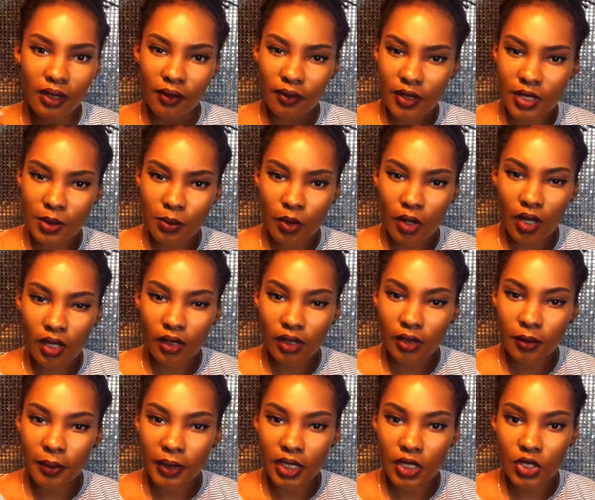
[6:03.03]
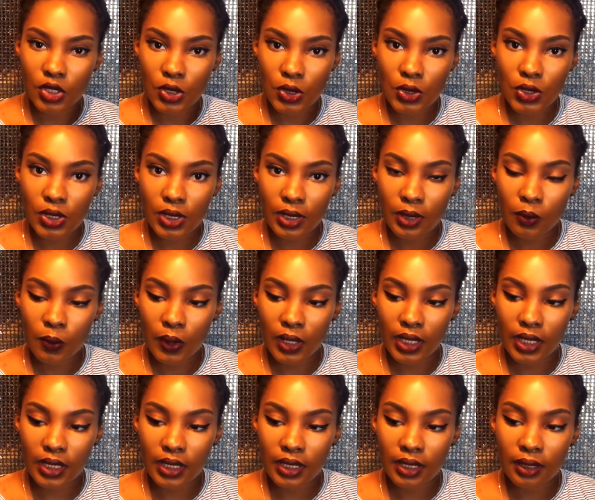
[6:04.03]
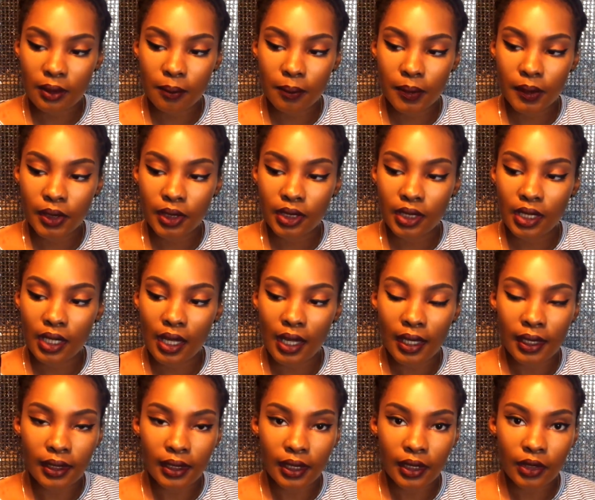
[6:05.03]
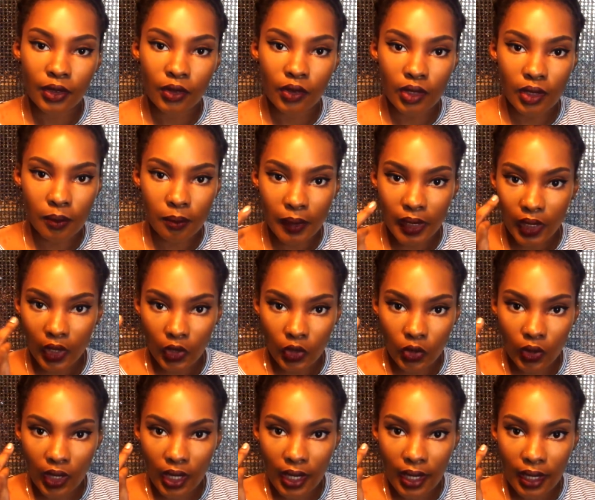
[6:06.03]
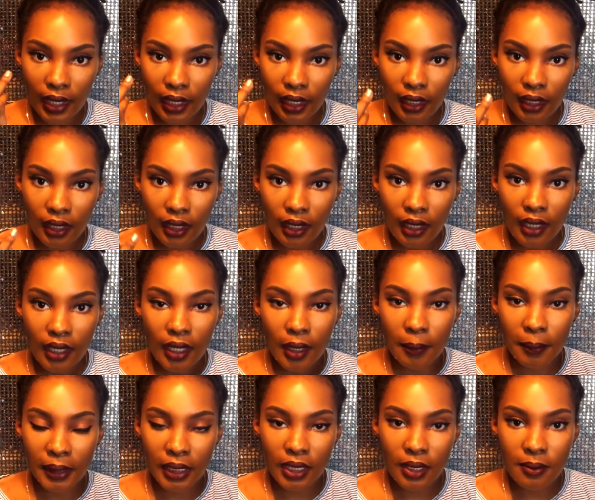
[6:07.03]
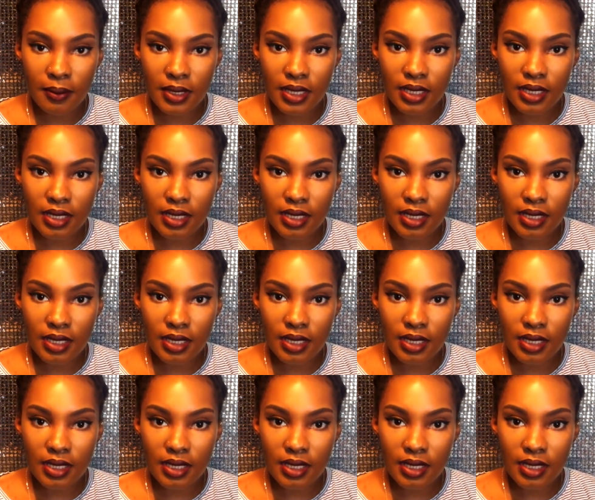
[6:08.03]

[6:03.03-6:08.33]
love this product because usually when I put eyeliner in my under eye, it becomes